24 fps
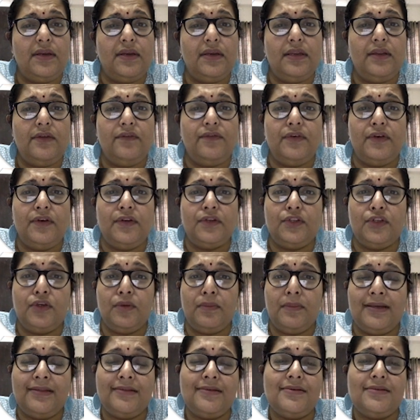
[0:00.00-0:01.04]
if it is your
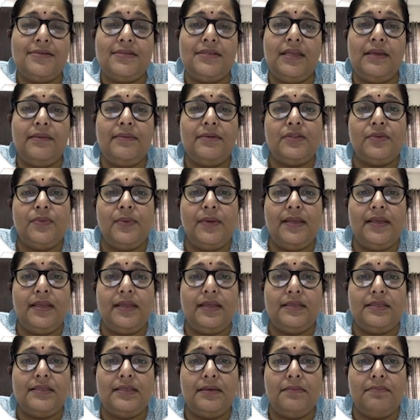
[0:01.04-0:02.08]
mother's name, it's very
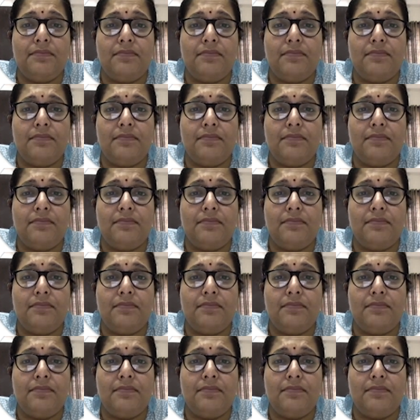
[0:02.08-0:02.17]
easy.